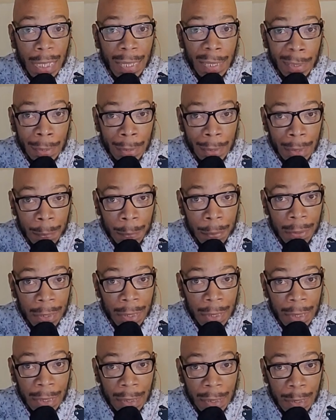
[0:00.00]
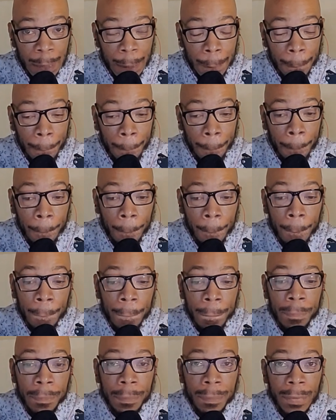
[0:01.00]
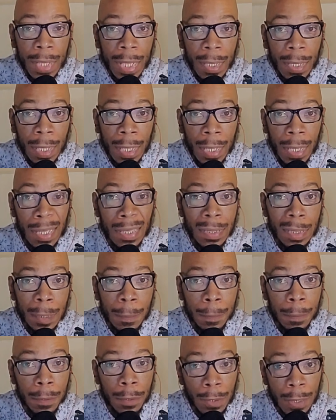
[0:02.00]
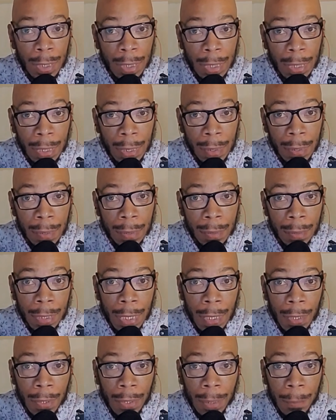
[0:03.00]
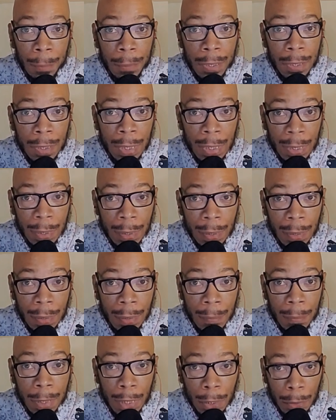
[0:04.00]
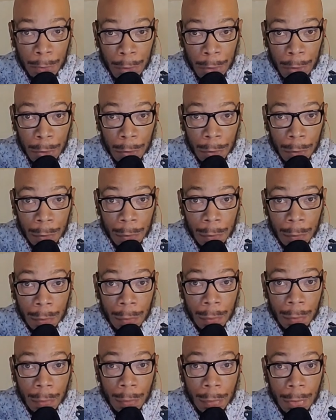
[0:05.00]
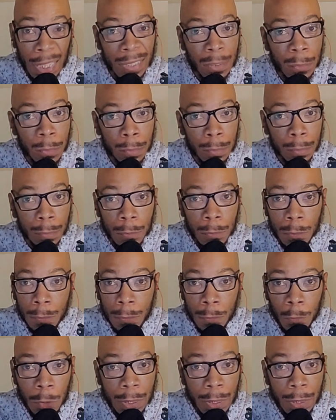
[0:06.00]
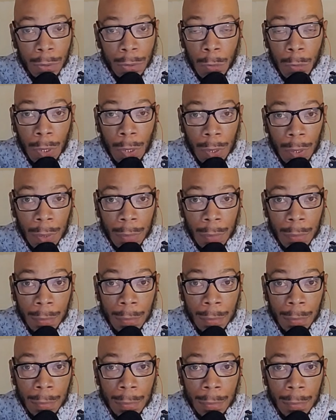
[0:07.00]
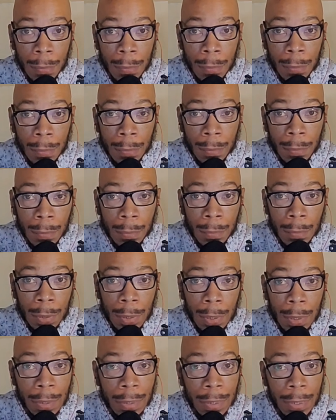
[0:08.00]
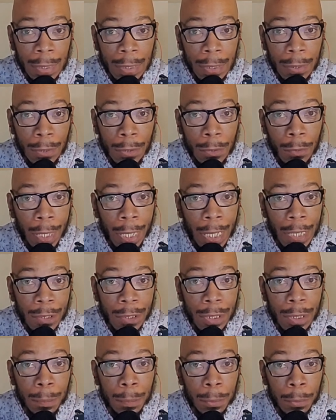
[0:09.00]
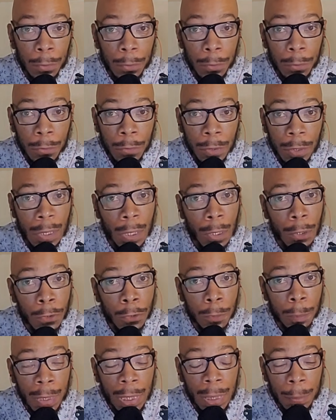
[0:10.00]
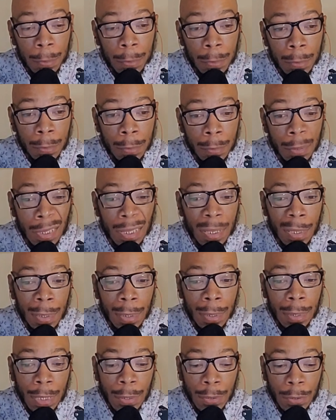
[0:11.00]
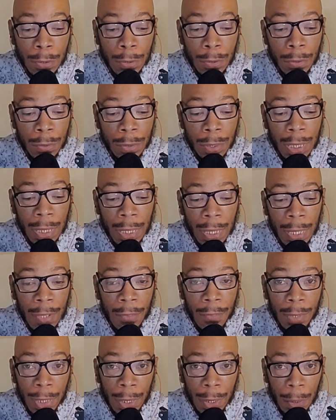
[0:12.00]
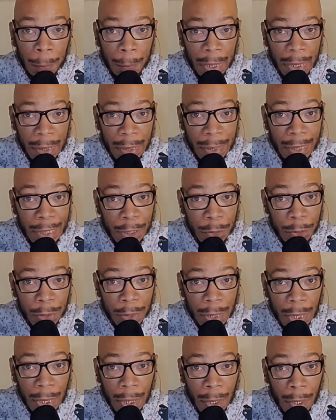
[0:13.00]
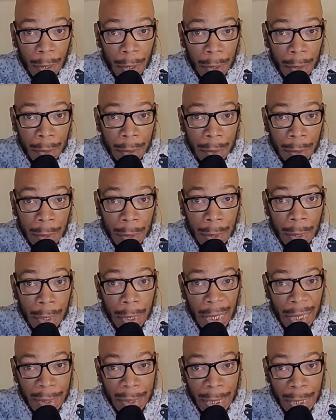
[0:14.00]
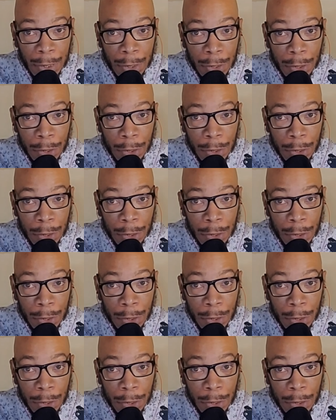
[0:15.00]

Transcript: that is in a position that has employees that are in positions below you. That's what you are. Until you actually prove to those people that you're going to have their best interest at heart and they